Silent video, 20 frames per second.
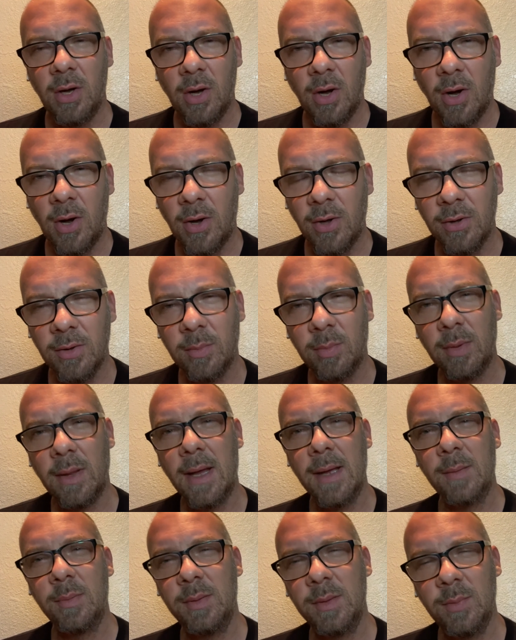all the
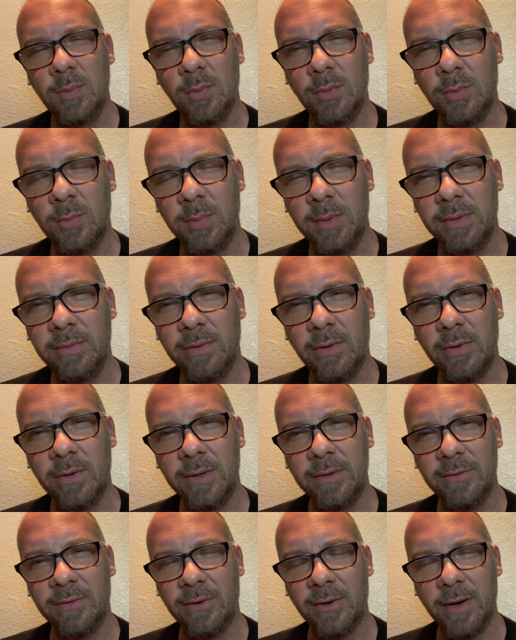black people will be
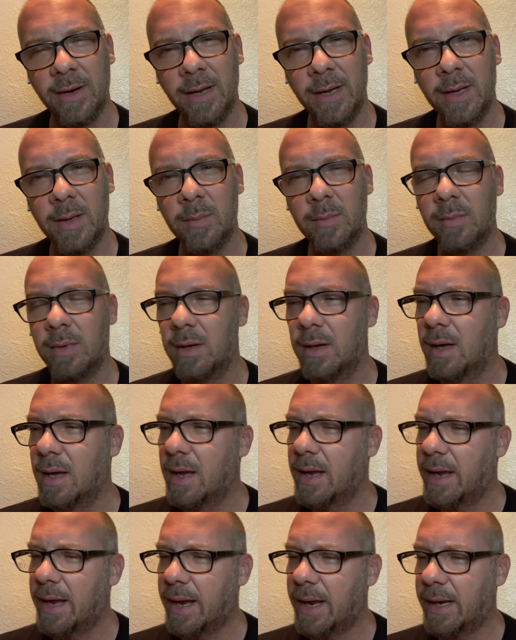voting for him.
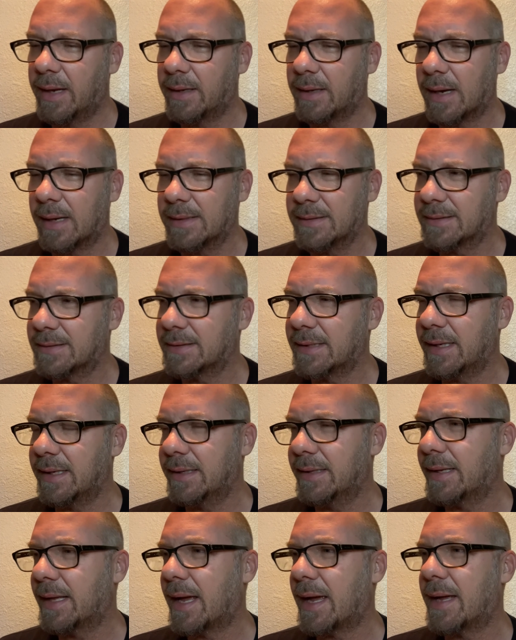And I say
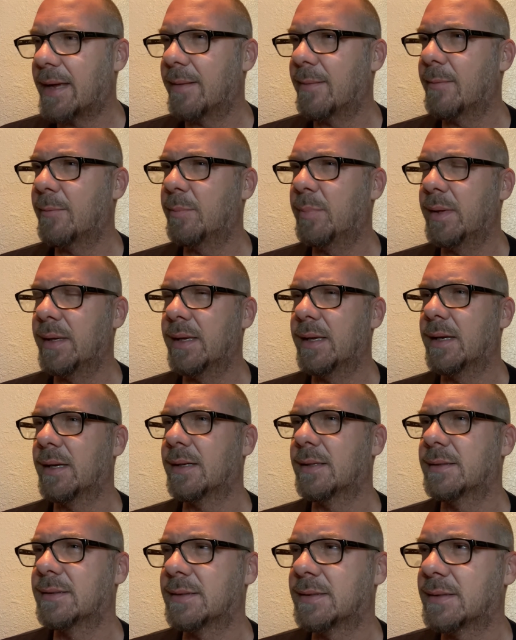that
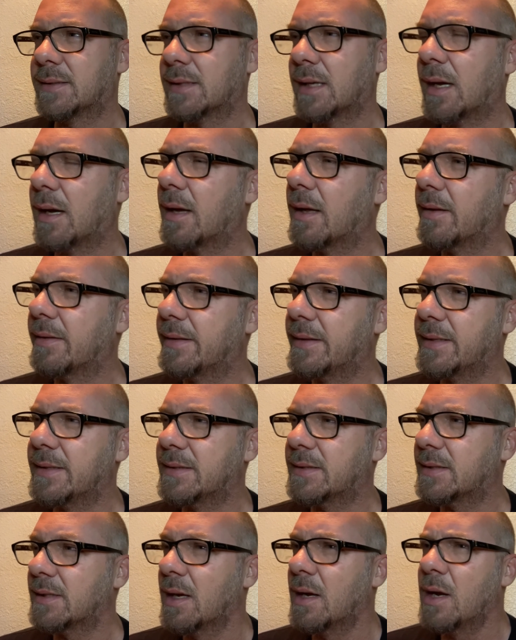because
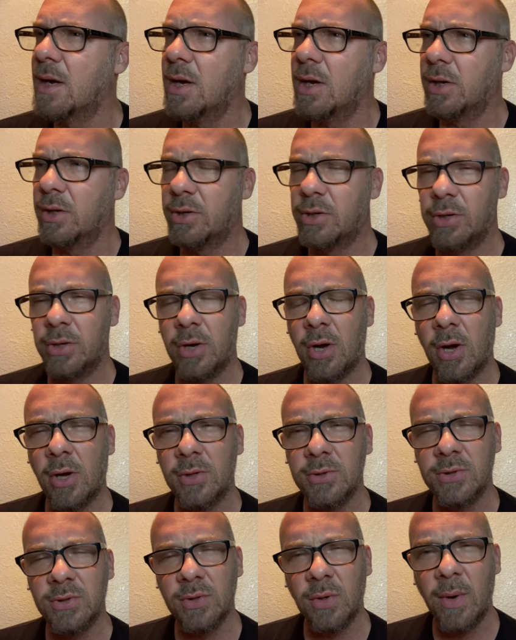this could
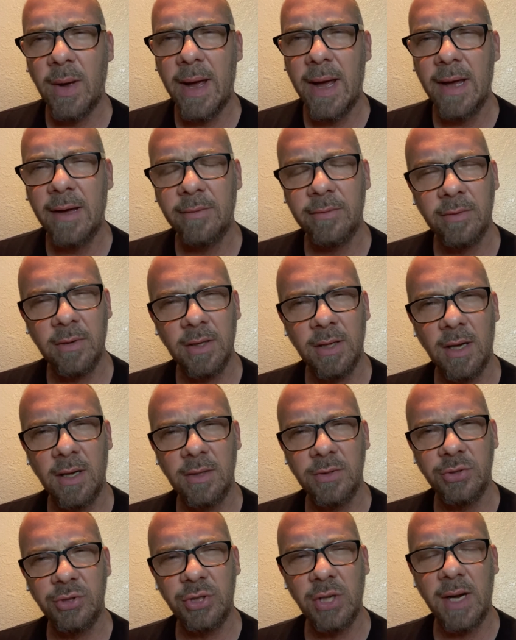also have
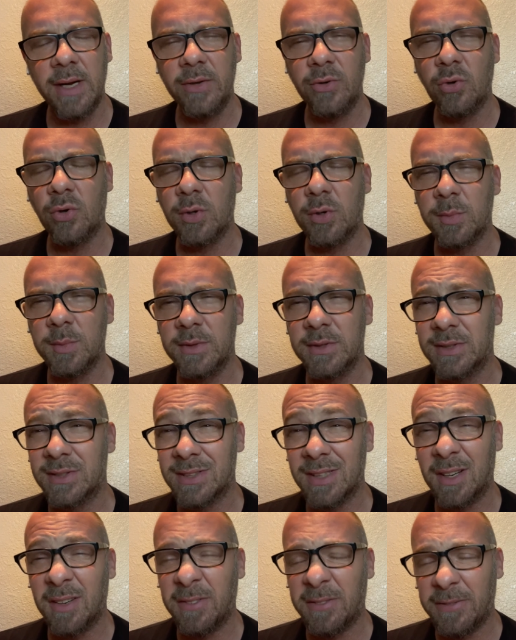a ginormous
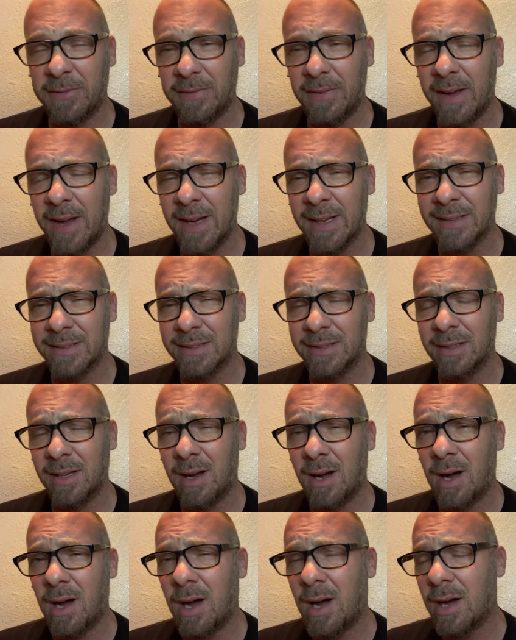effect
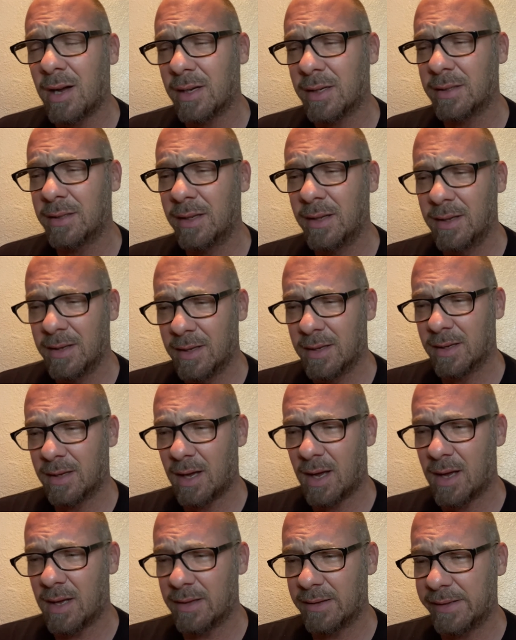on
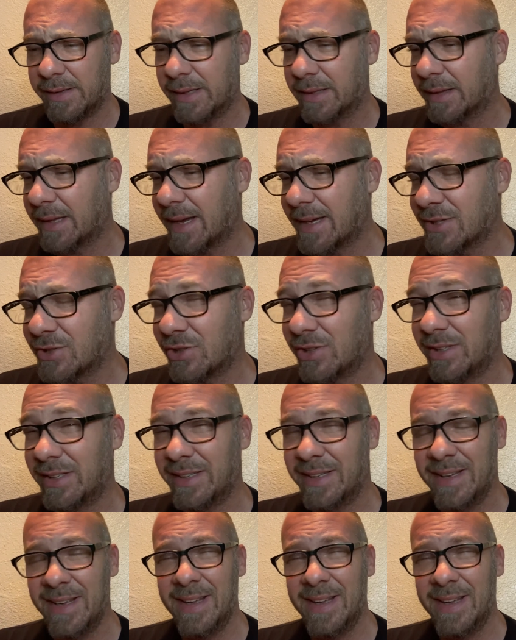the election